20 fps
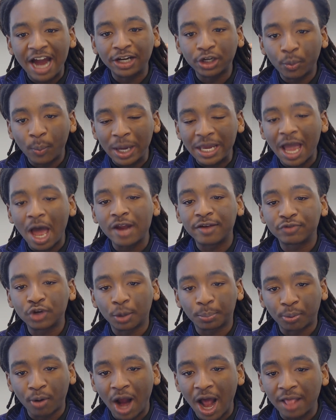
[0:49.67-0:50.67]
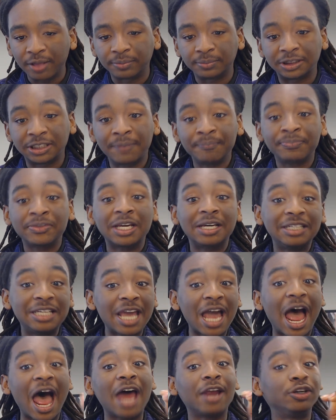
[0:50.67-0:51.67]
find a way out of your problems.
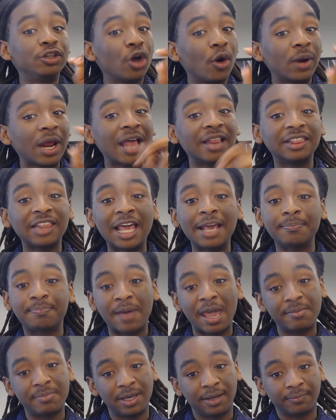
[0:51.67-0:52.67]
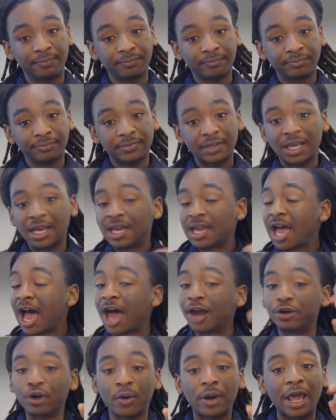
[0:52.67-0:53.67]
Yeah, I know that late payment.
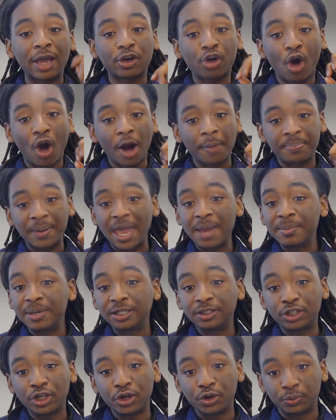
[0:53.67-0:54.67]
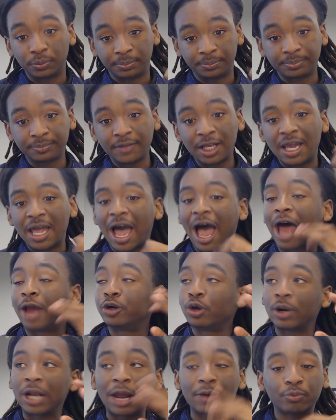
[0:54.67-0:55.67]
I know that car payment due.
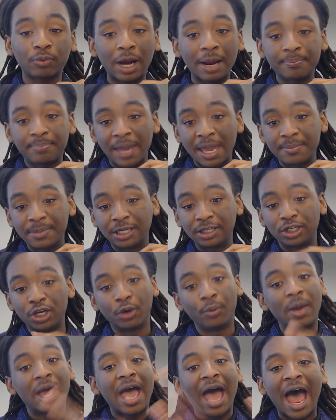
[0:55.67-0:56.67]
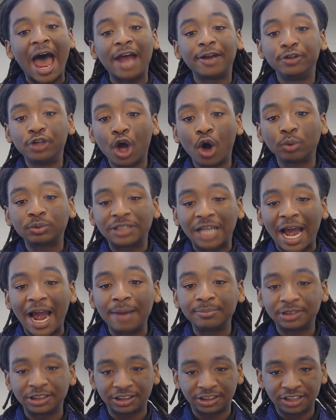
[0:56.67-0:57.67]
I know that rent payment due. I know
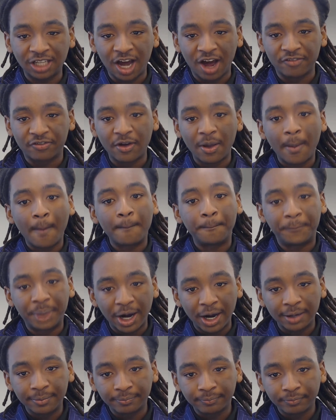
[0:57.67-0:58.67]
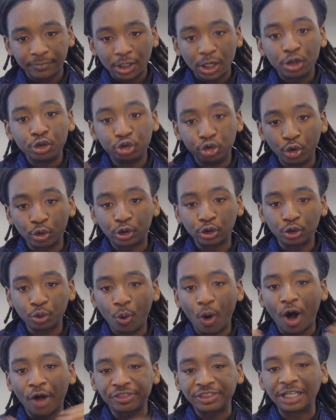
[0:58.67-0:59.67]
times is tough, but you can
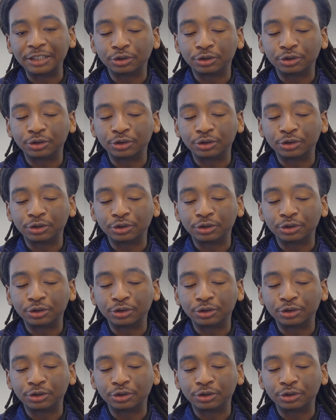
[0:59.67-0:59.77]
do all